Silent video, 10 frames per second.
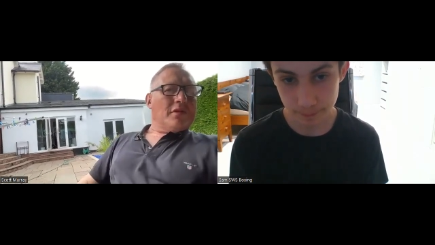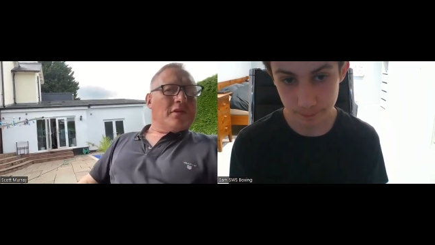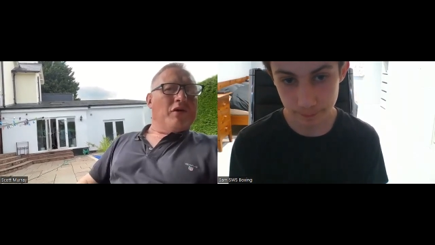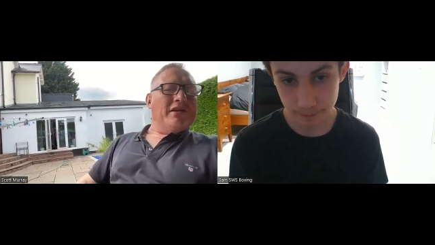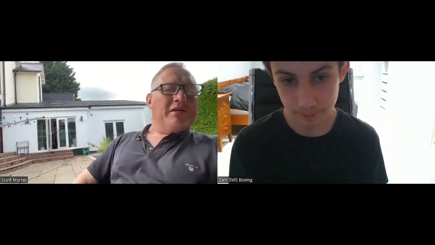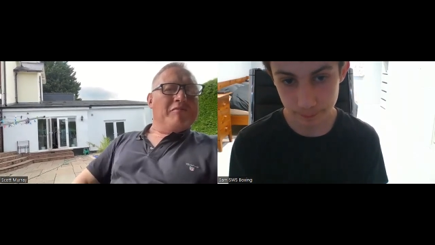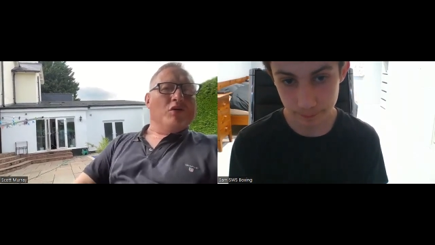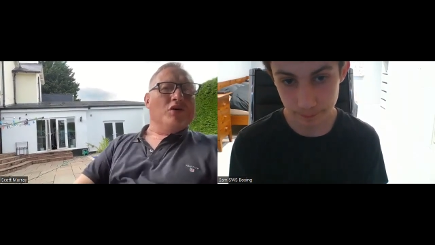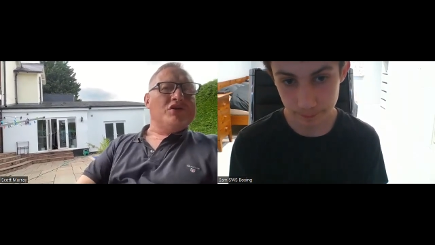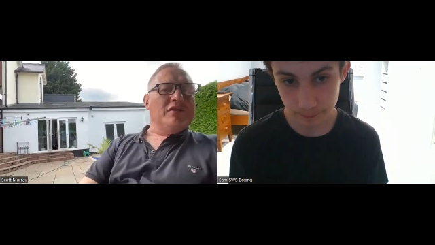Speaker 1: well it's
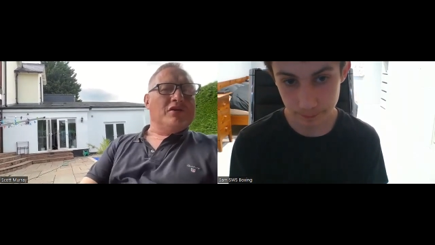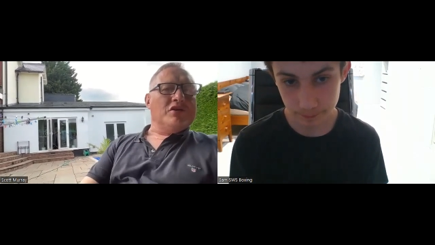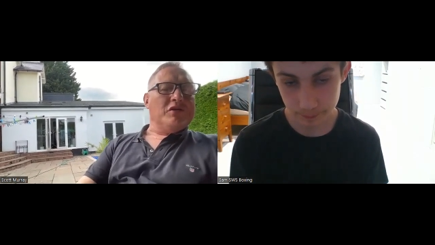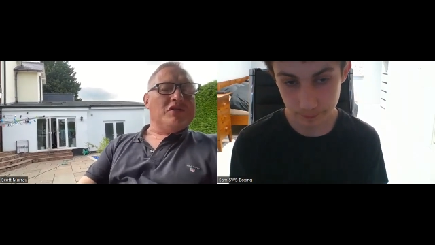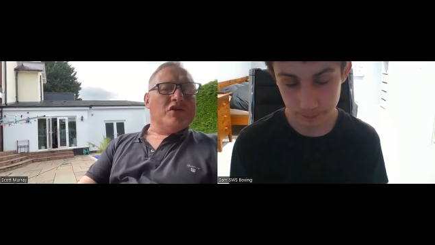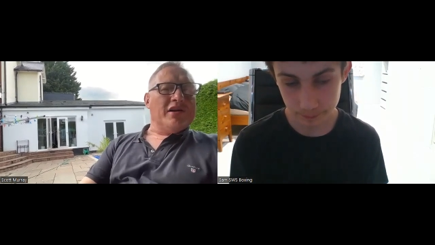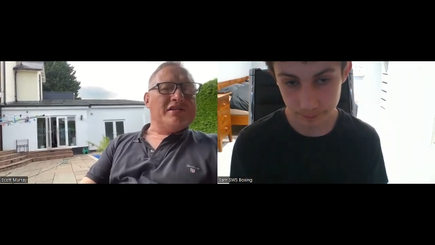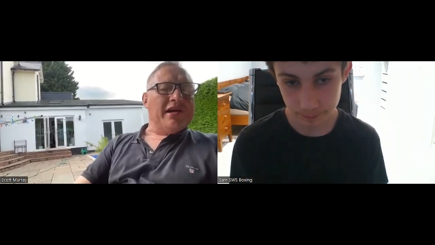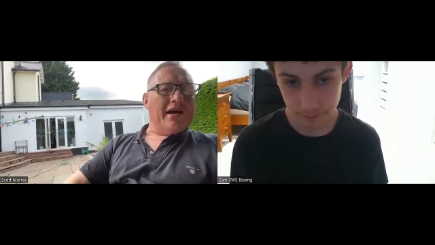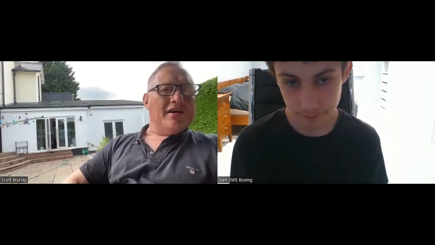important because we're trying to
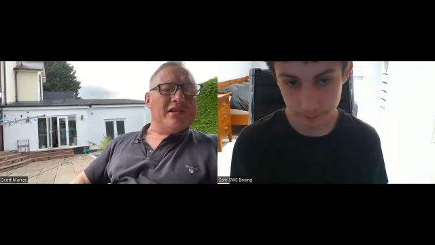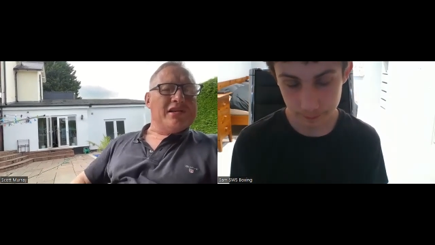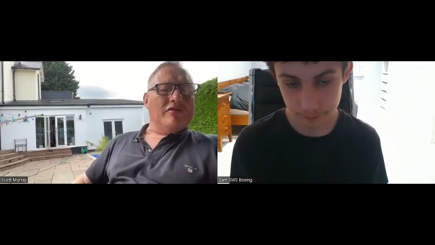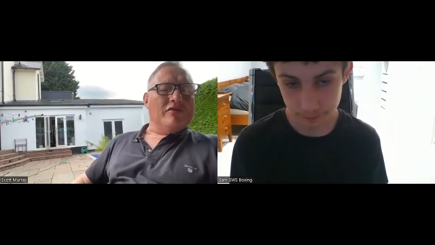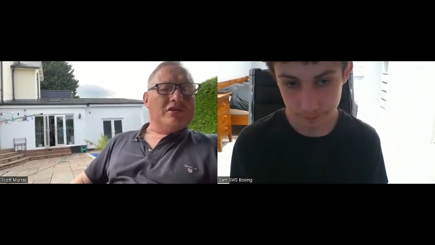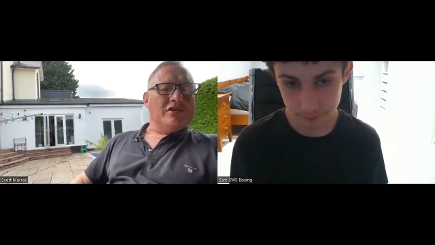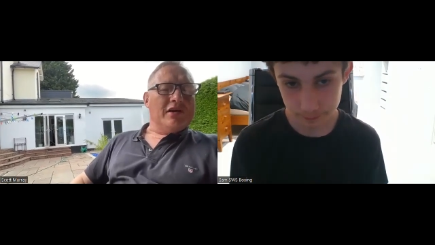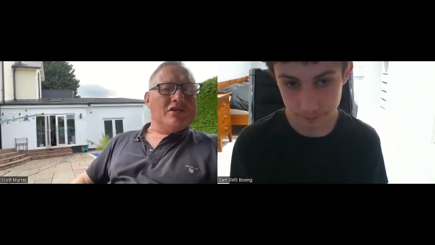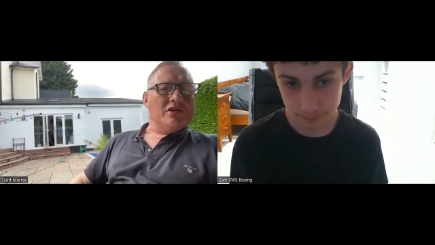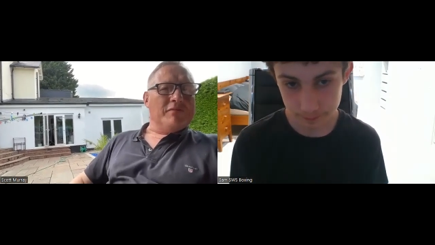set ourselves
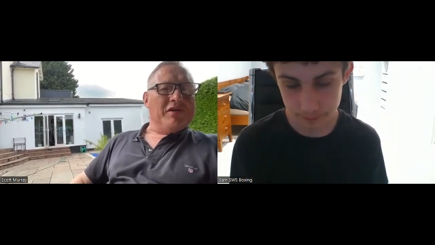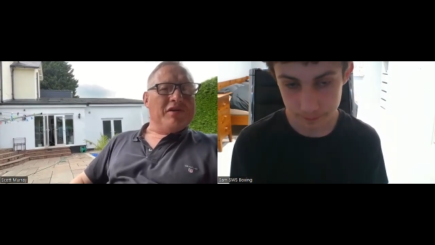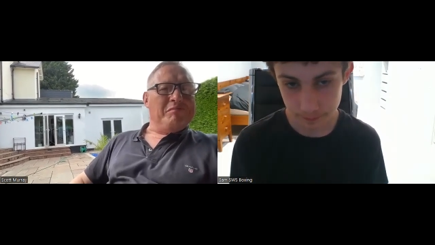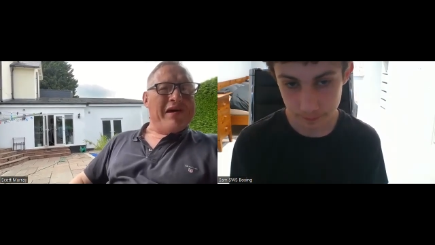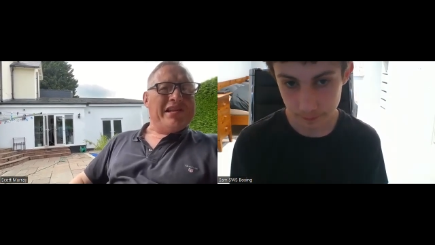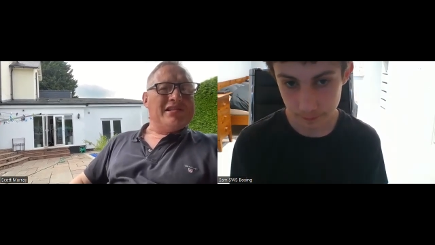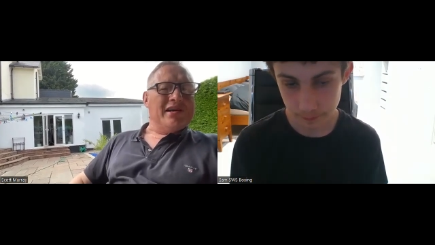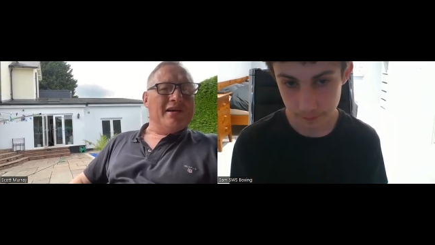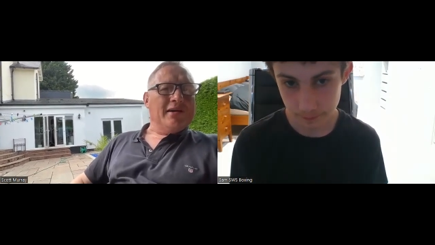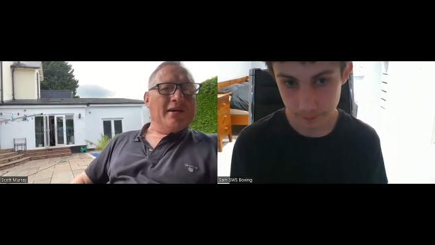as something
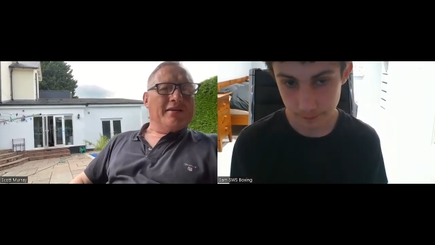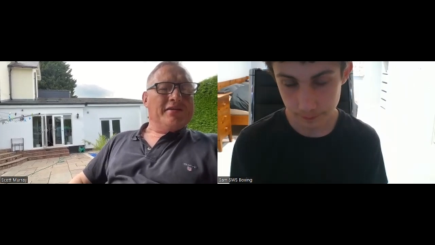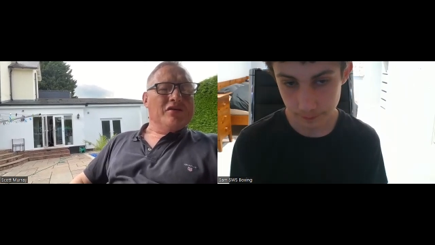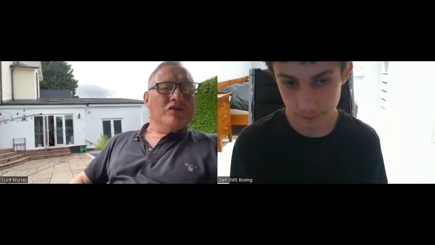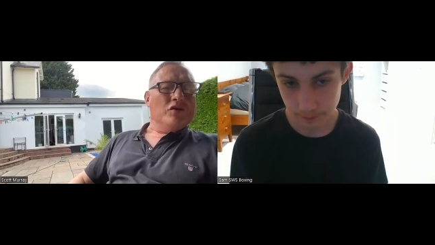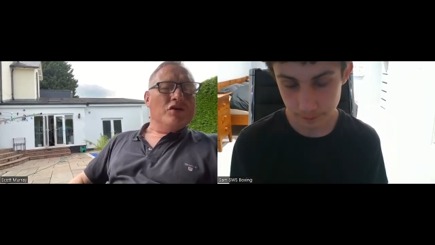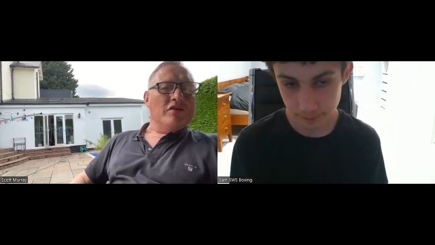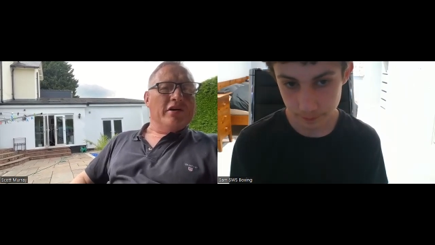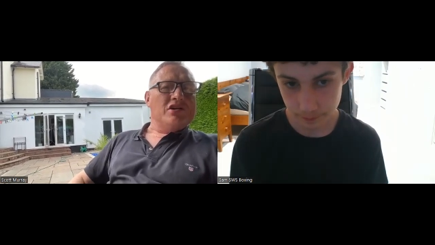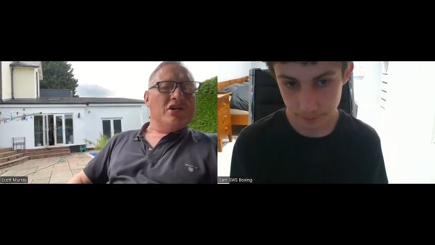better than
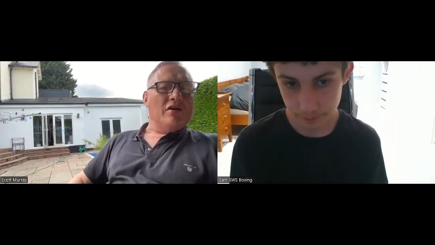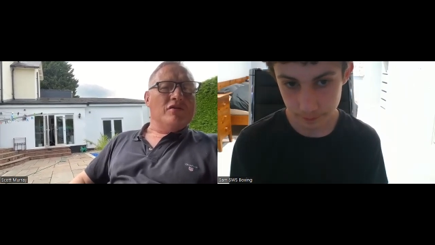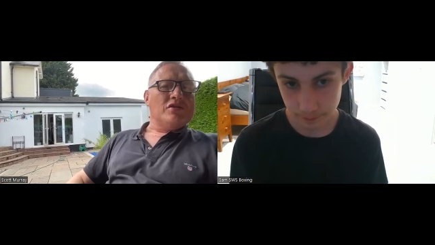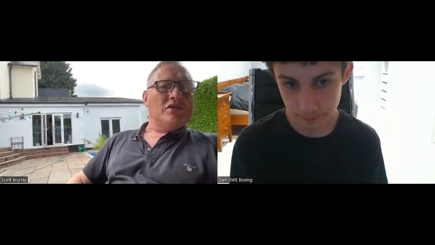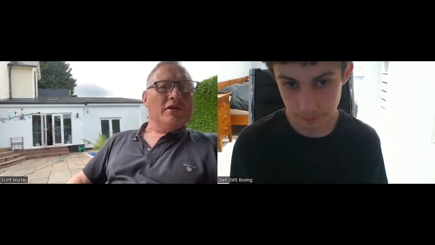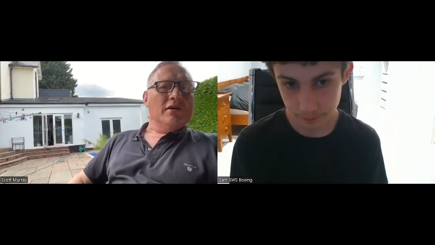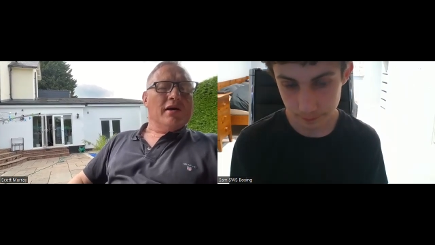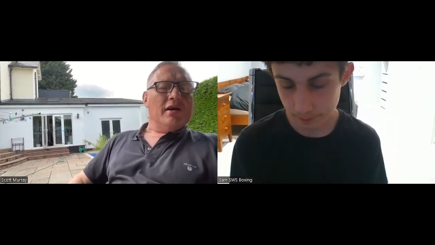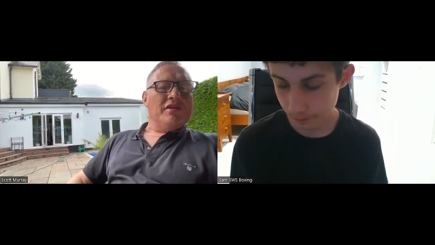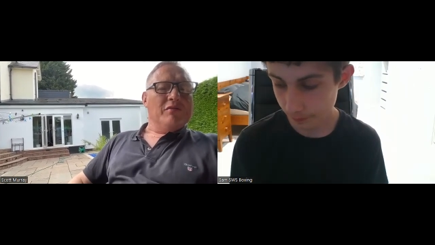ordinary shows
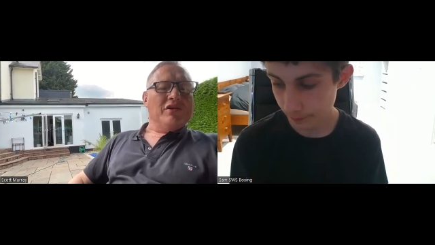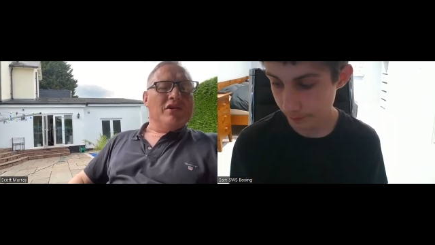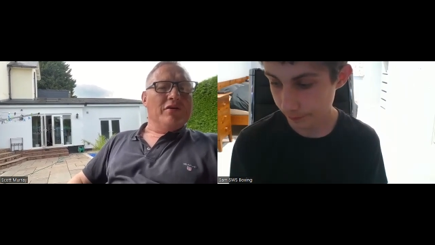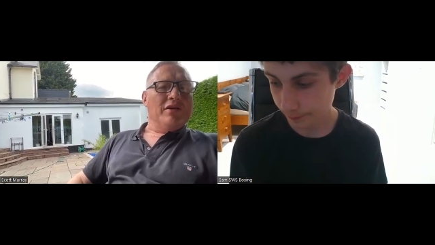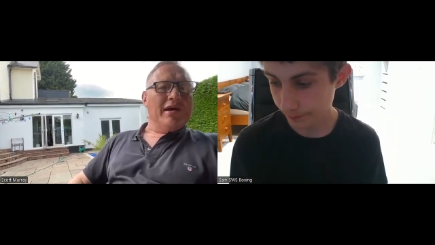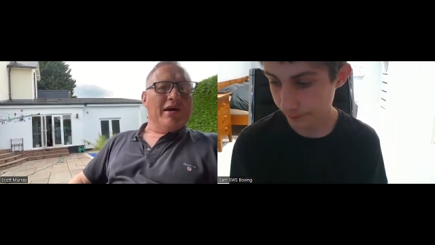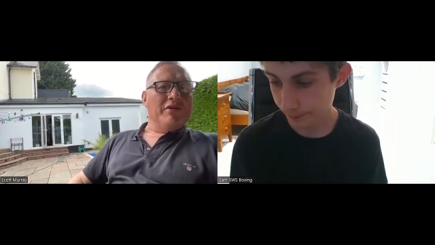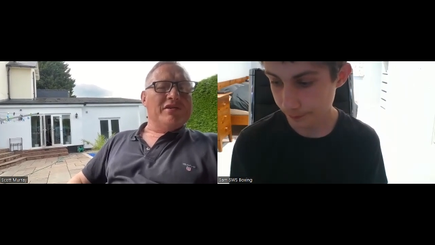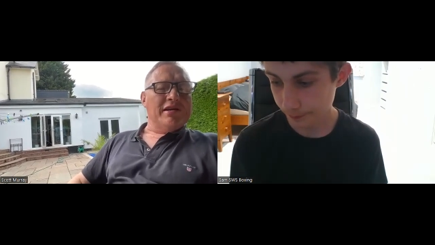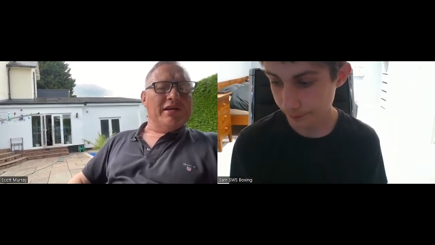i think we're doing that
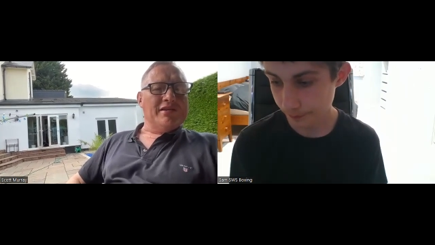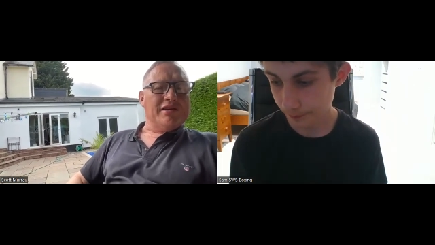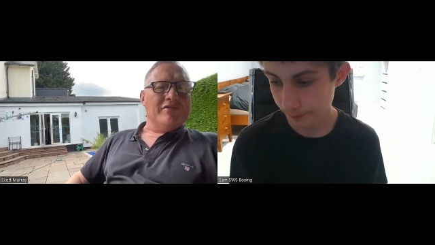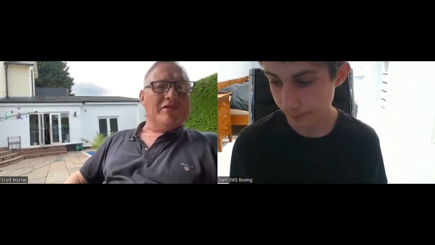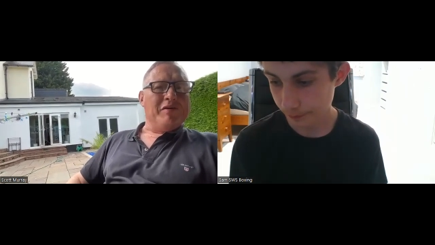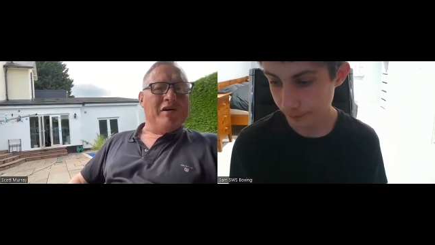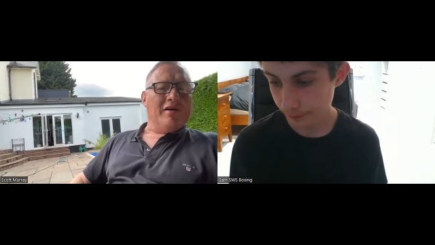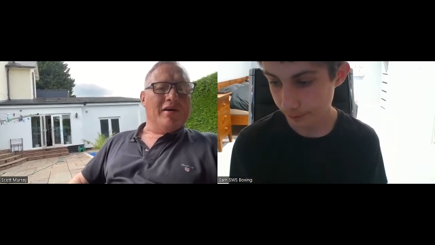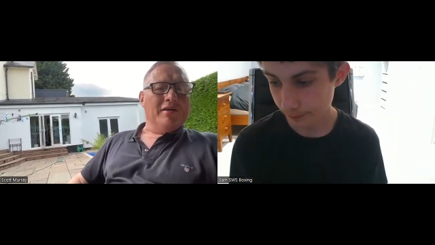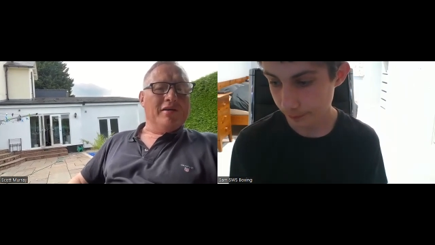we set ourselves
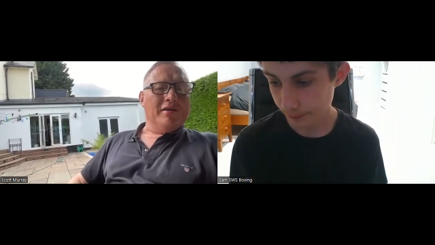apart